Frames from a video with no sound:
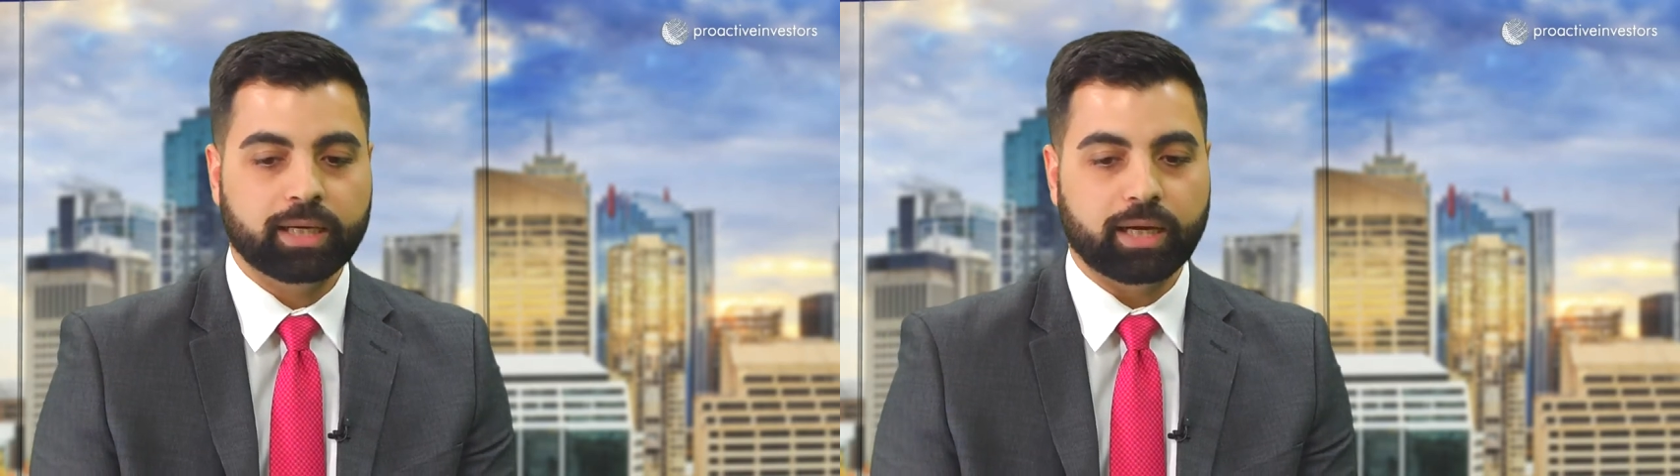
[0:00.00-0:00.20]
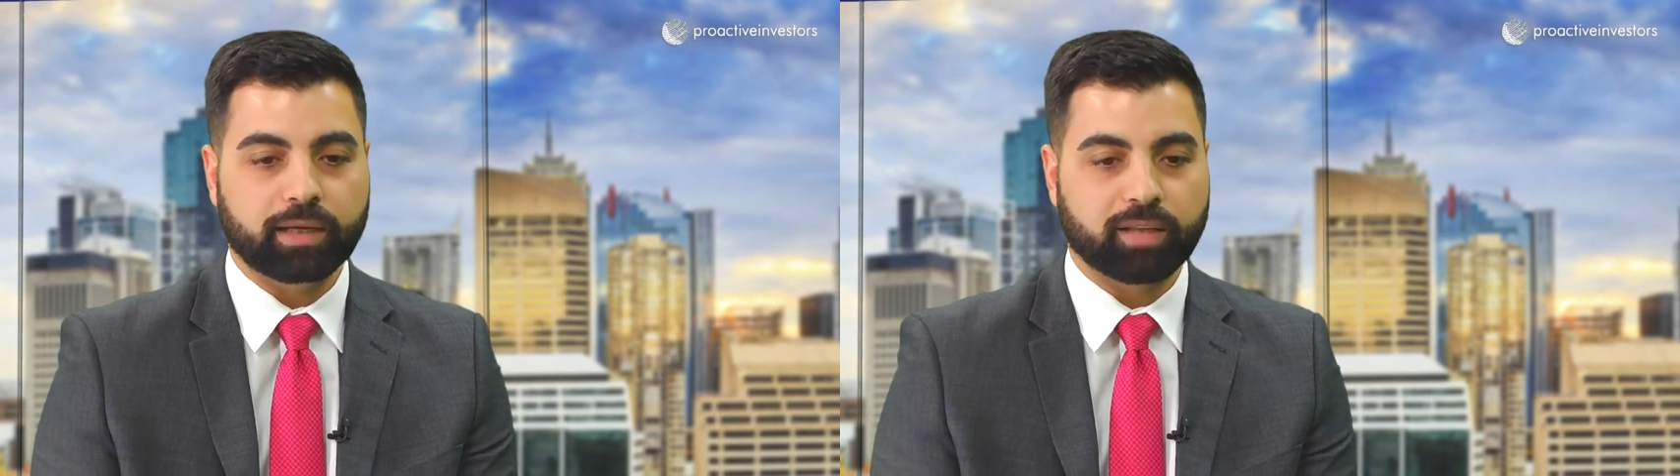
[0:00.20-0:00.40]

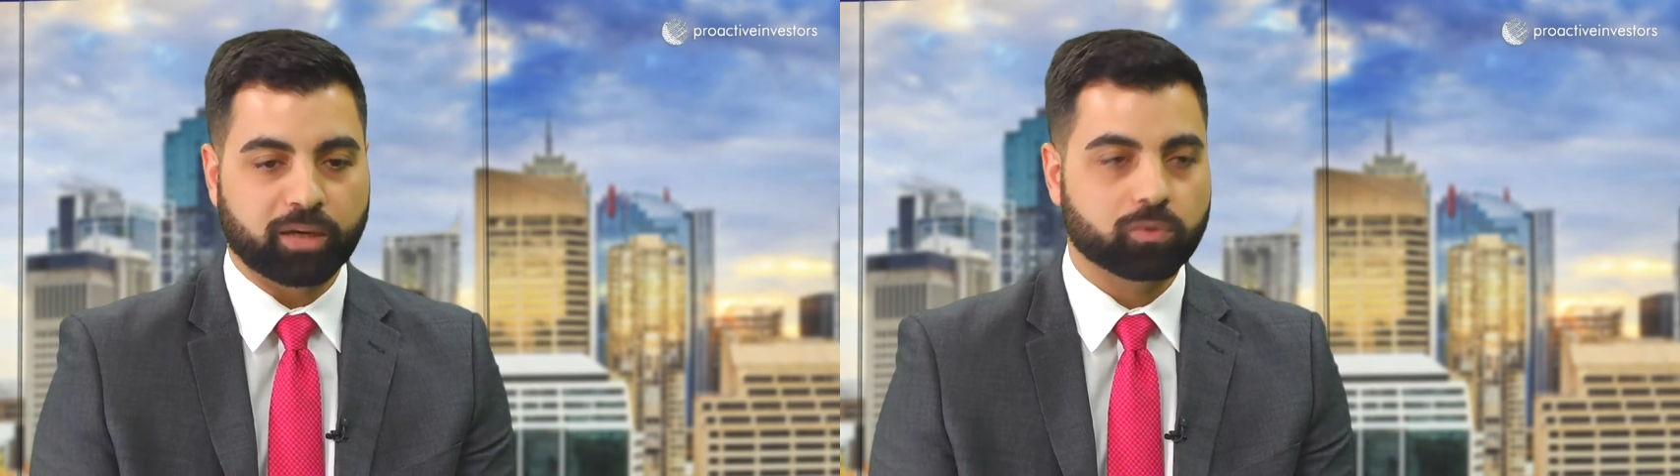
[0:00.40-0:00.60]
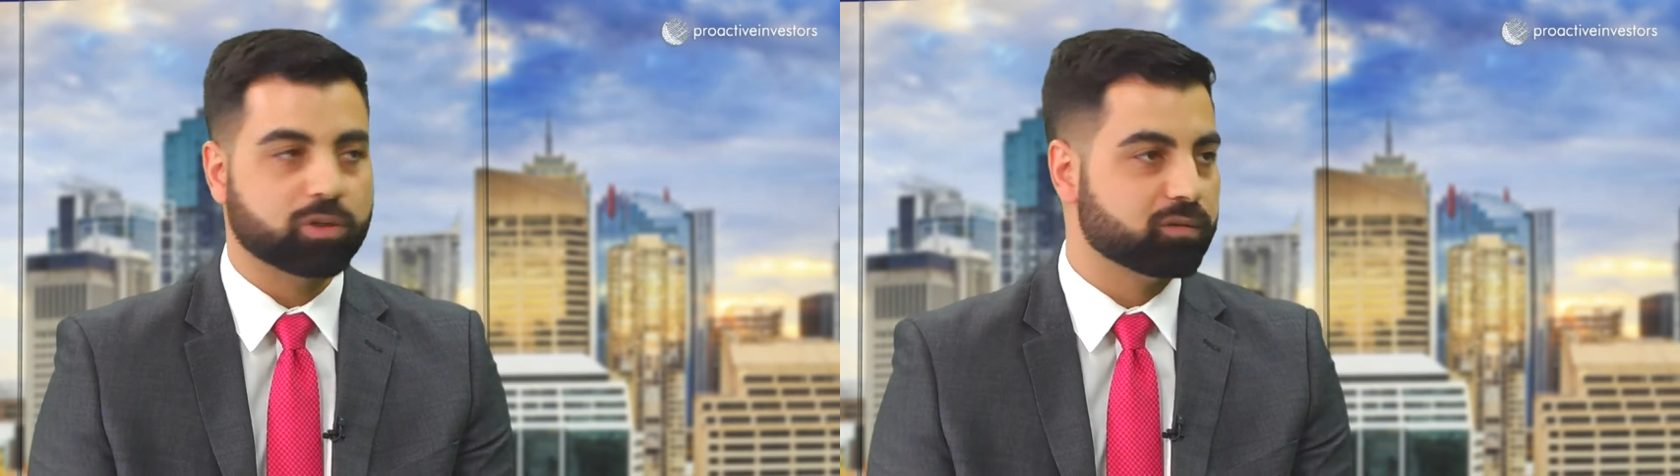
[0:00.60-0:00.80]
And
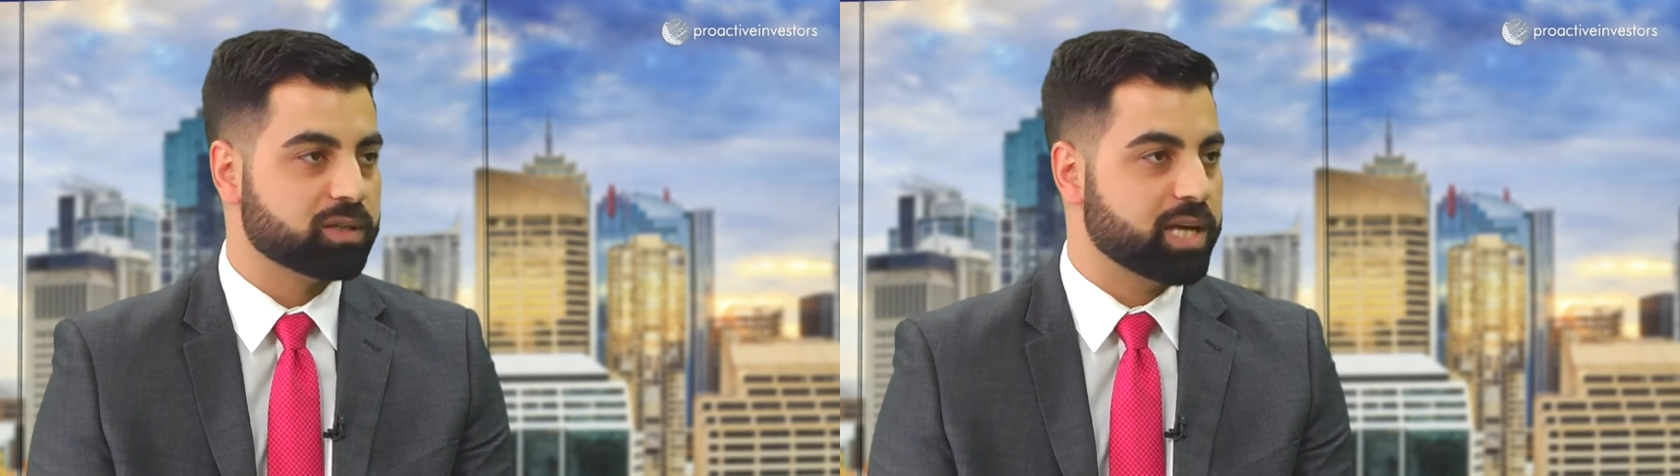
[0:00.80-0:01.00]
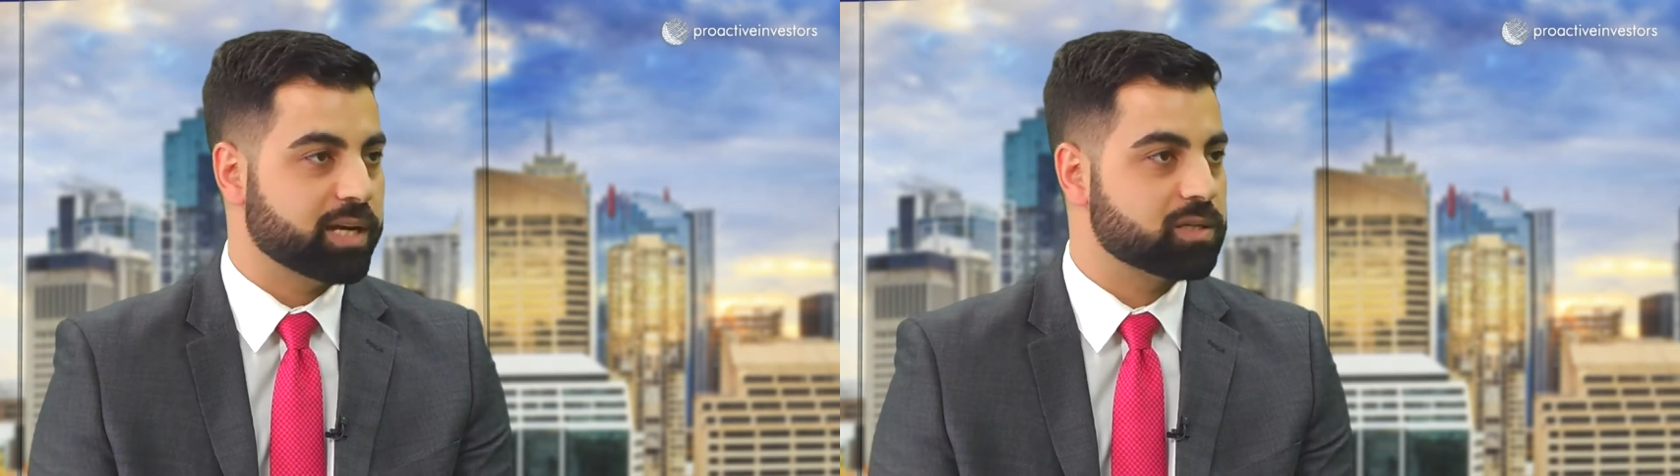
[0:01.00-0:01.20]
that will give
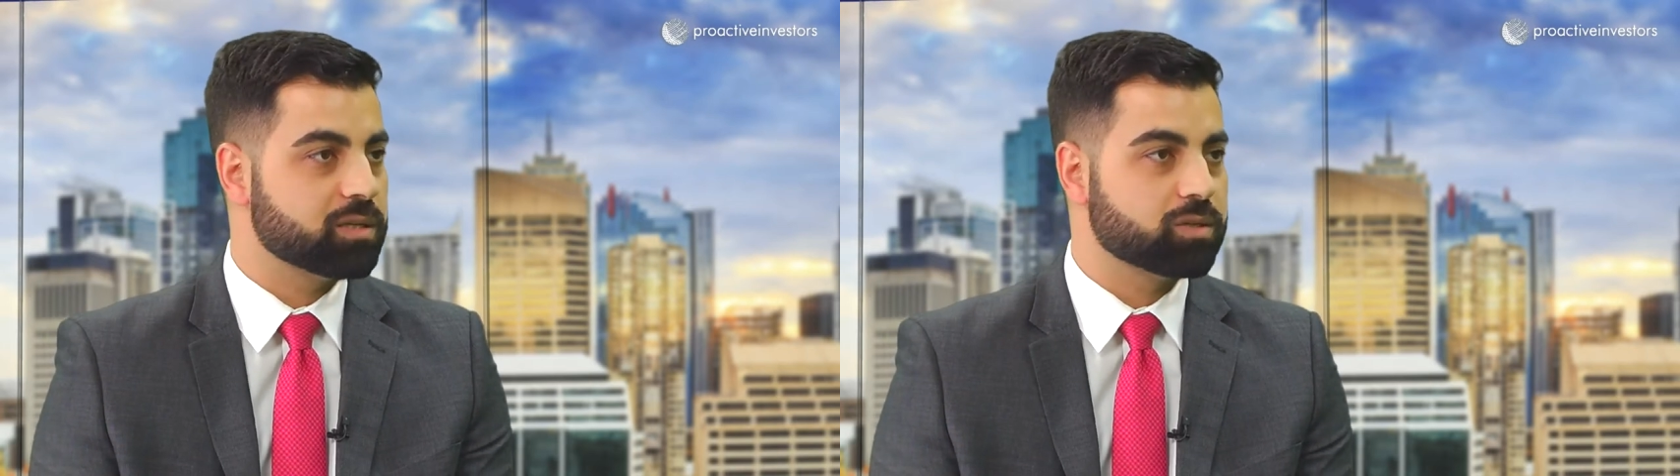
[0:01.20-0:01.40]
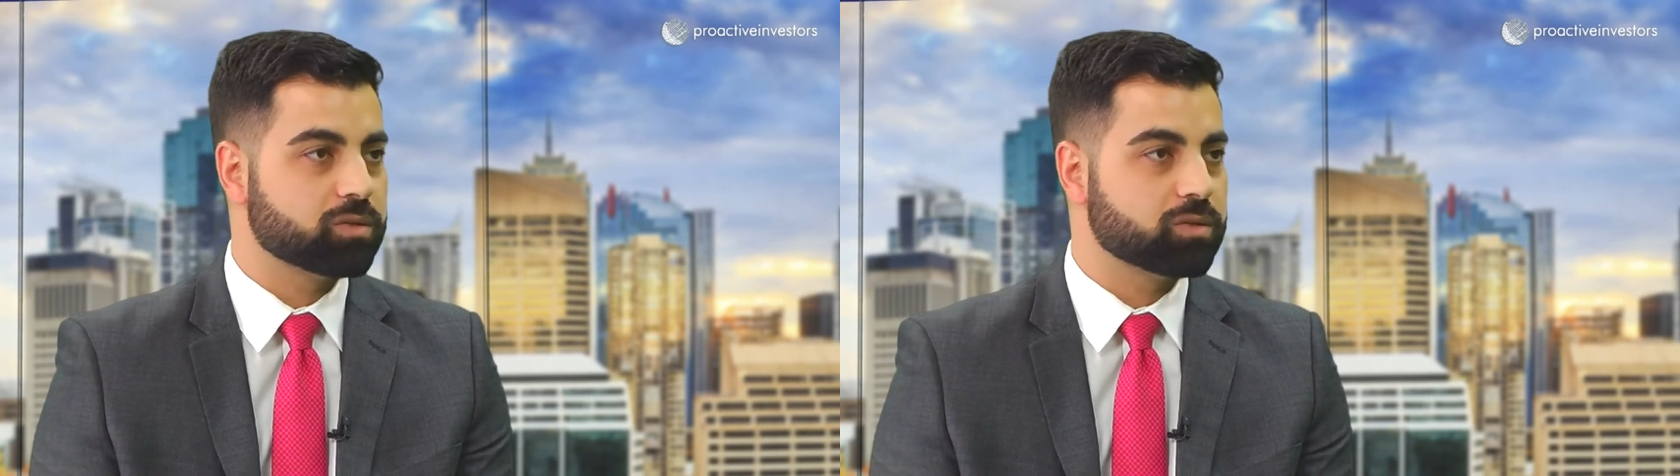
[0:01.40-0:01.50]
us access